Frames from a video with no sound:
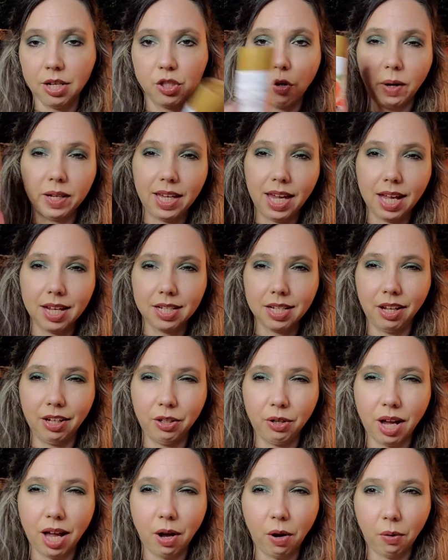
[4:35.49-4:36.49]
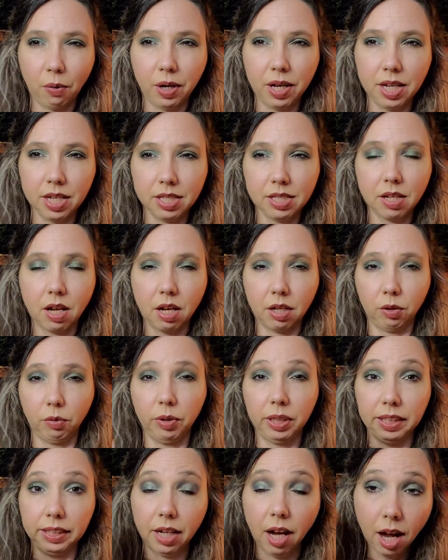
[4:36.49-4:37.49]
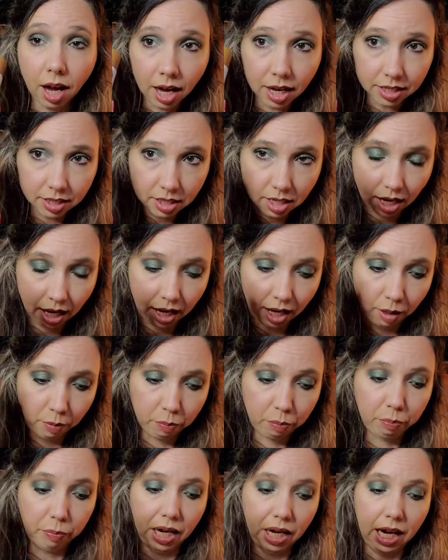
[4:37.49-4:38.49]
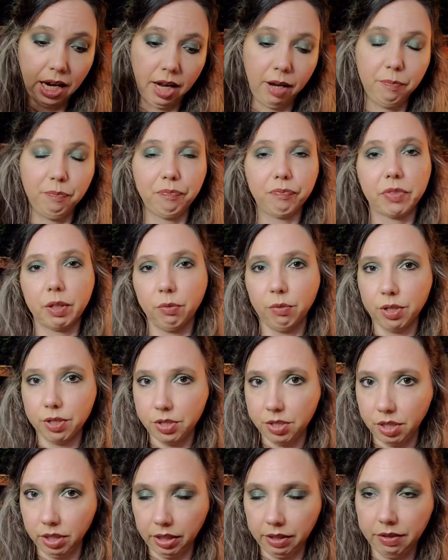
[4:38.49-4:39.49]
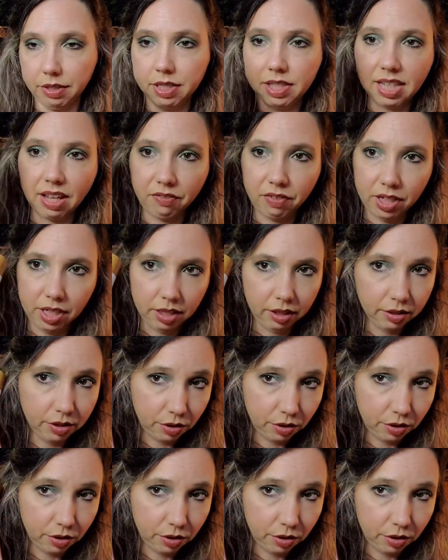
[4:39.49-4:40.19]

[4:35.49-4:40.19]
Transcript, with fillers: So I can't tell you how it is on a really hot day, but we're still in the 70s.